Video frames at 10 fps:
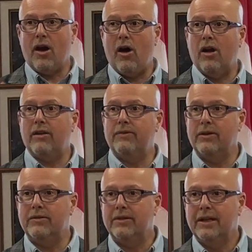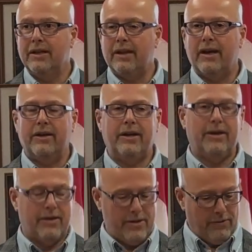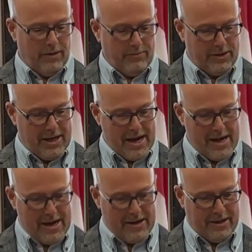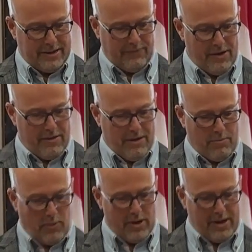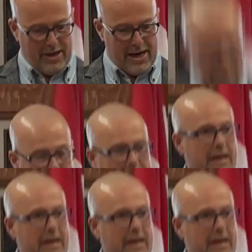All of you that are here in the room today on this very important day.